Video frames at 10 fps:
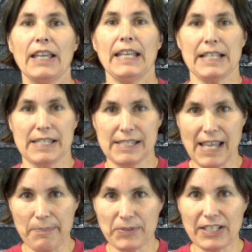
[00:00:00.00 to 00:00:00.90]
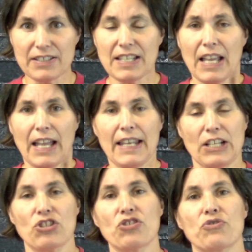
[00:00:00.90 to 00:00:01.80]
acceptance, and
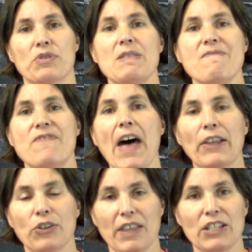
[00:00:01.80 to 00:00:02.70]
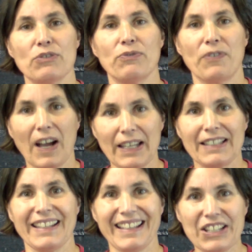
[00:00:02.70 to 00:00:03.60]
extreme value that you
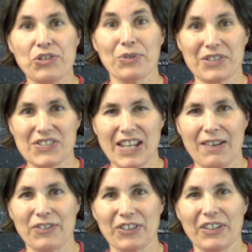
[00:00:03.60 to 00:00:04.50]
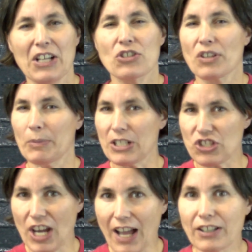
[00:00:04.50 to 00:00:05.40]
find in your Savior. So I'm going
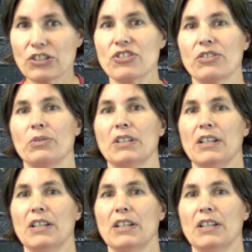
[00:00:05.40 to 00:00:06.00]
to challenge you